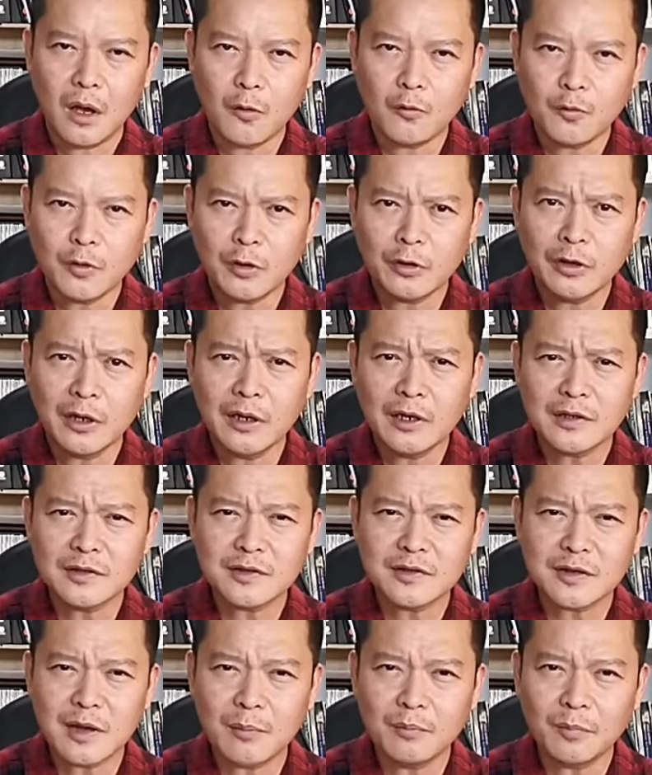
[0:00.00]
and when you learn
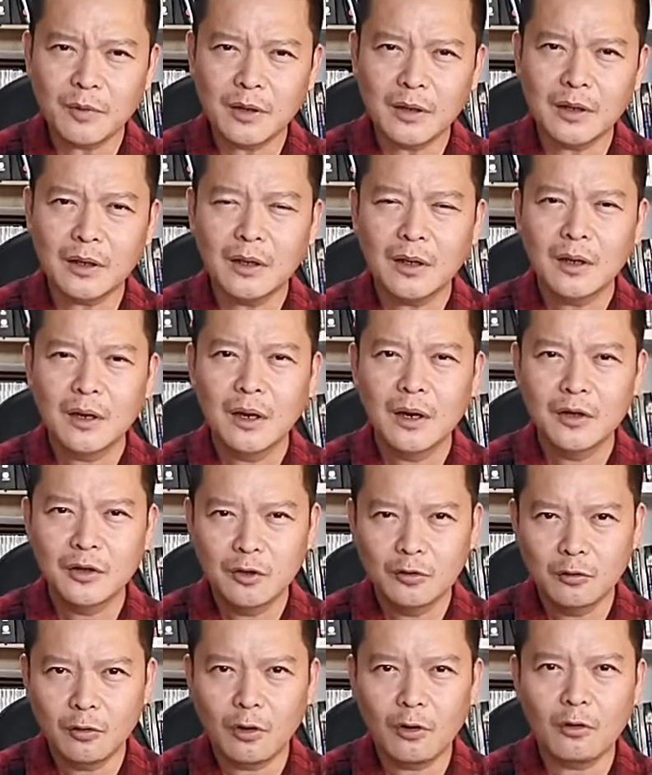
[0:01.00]
something,
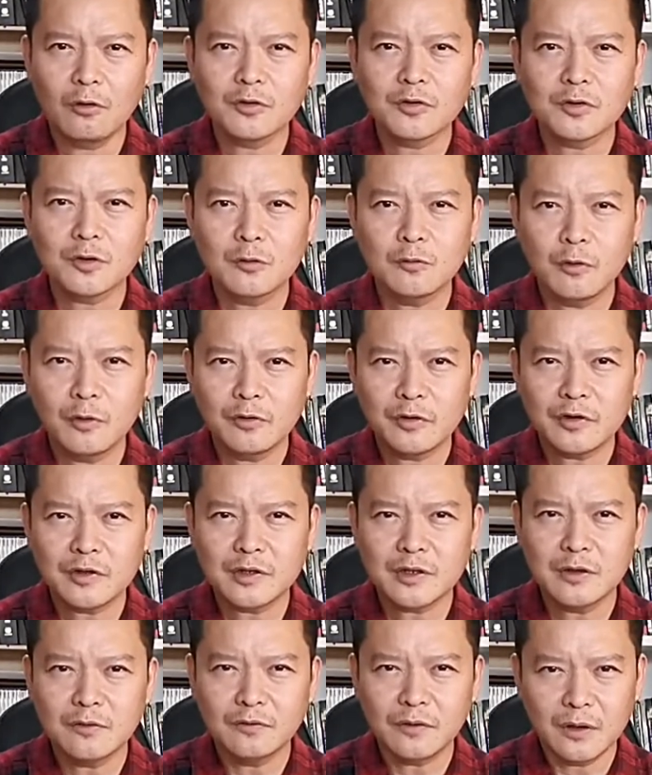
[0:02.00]
you also will
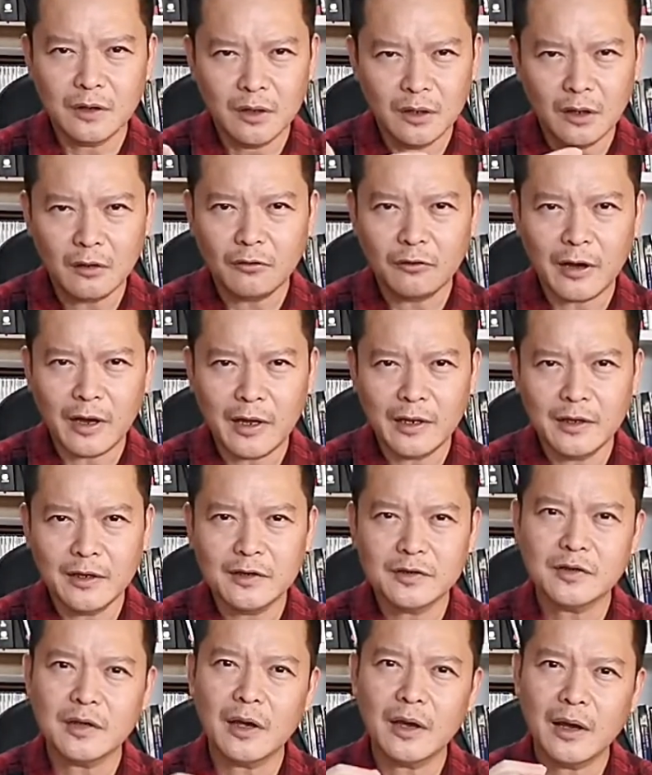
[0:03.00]
receive a lot of
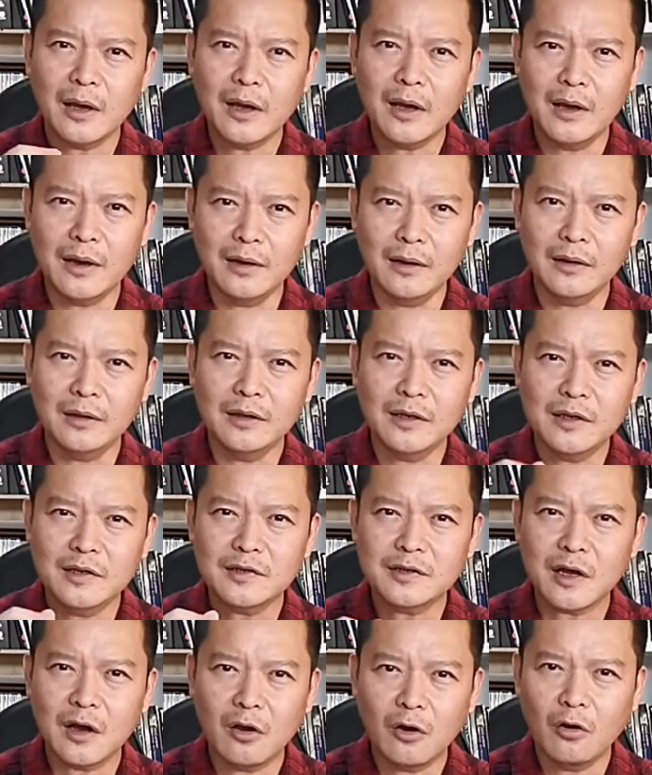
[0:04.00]
ideas, and
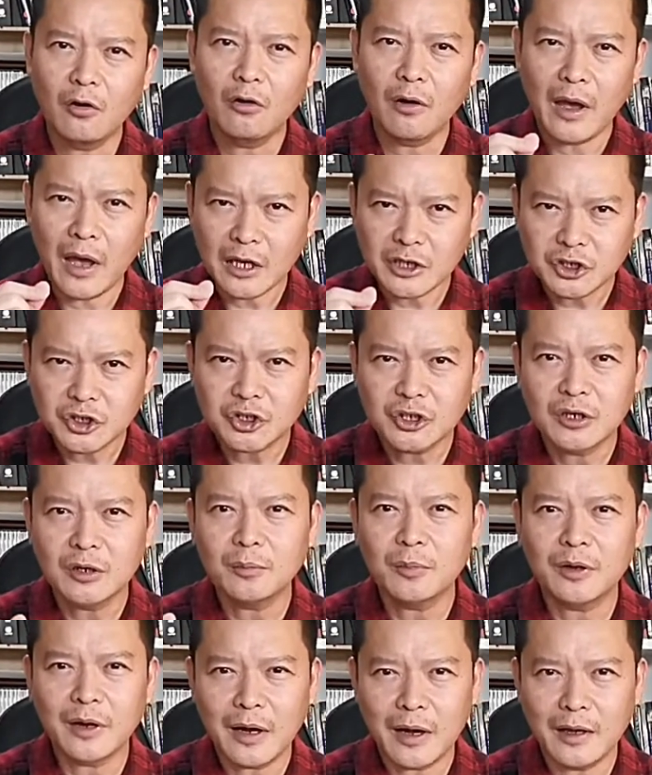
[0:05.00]
these are all
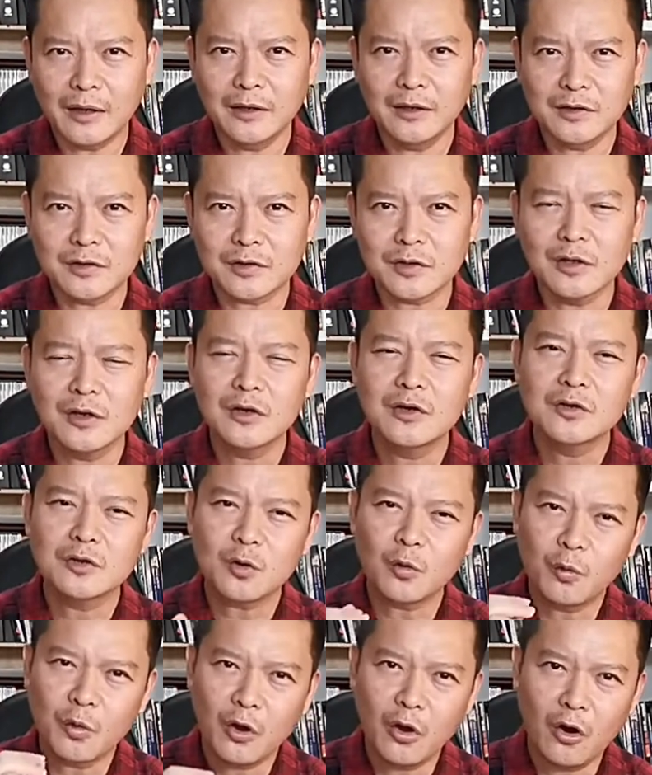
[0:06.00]
actionable ideas.
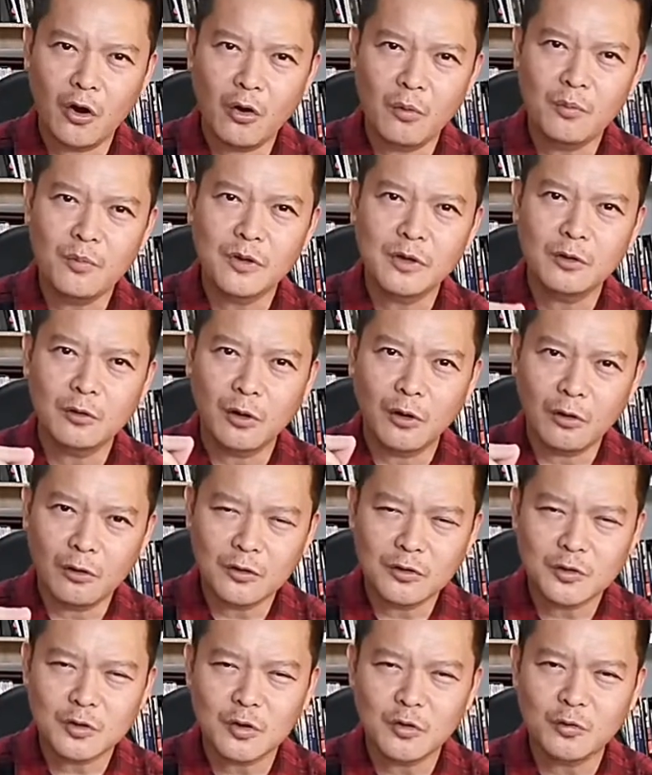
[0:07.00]
So we hope you
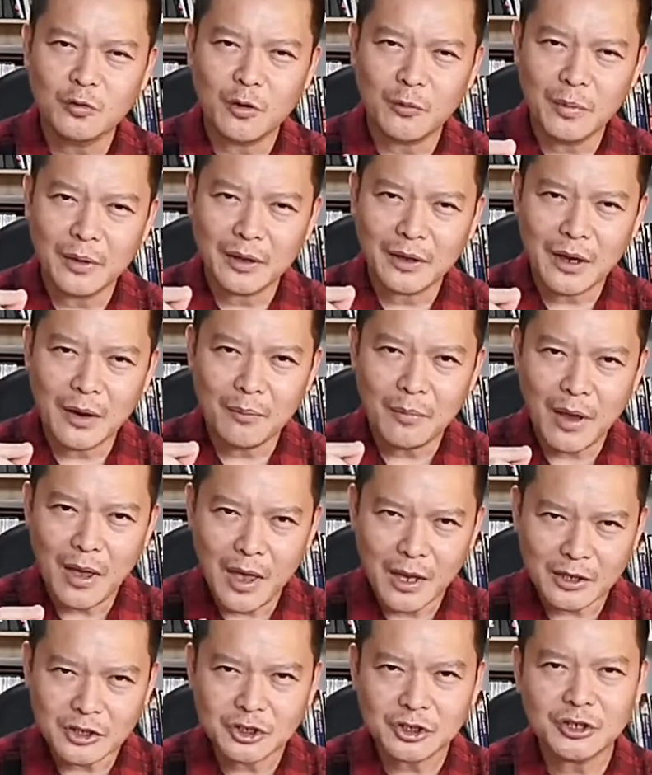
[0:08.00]
also will become
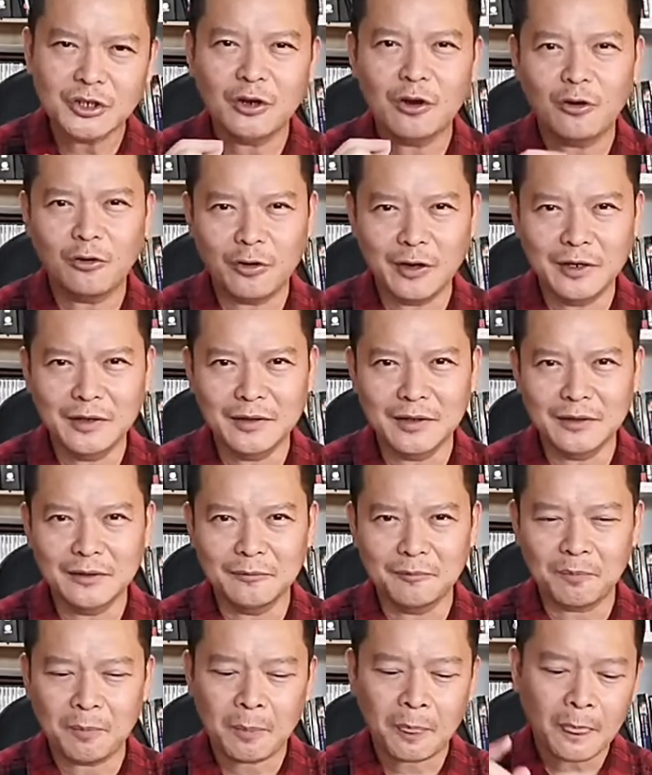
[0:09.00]
action-oriented.
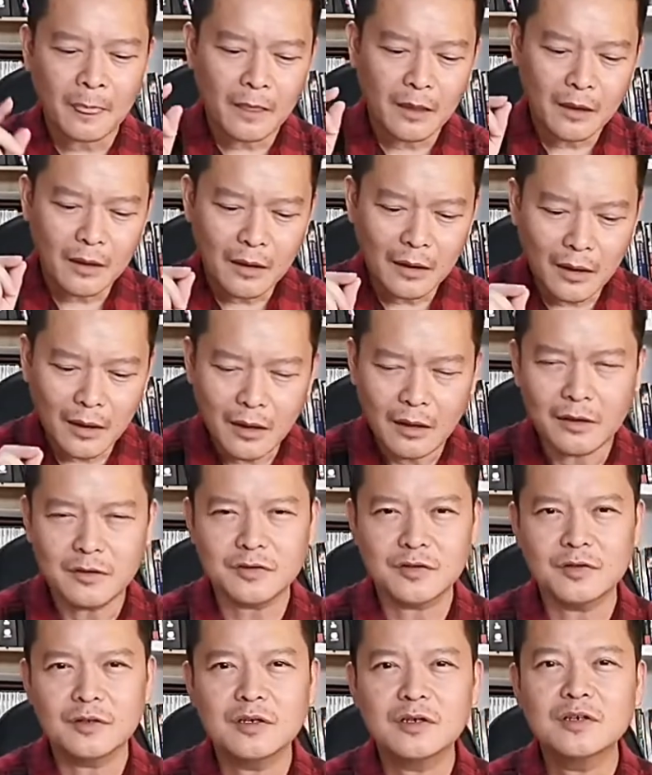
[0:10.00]

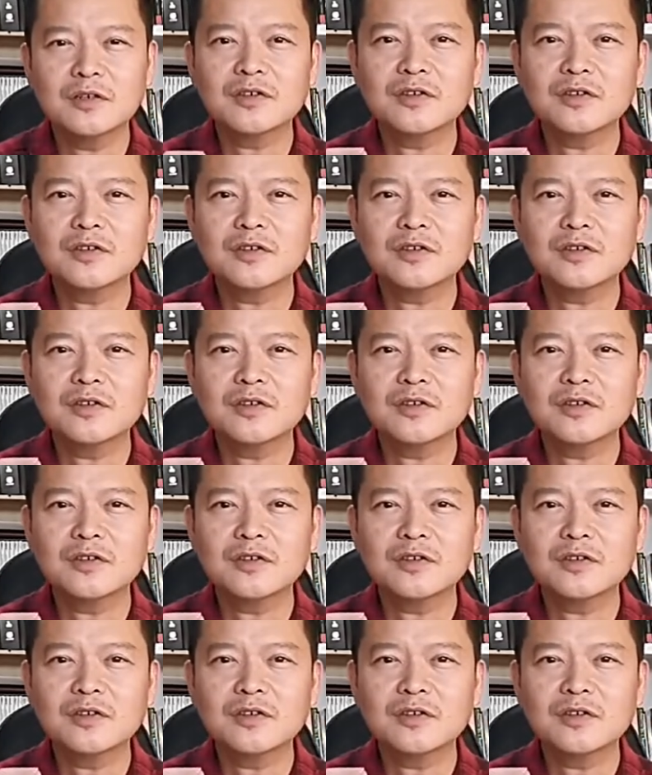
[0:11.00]
S,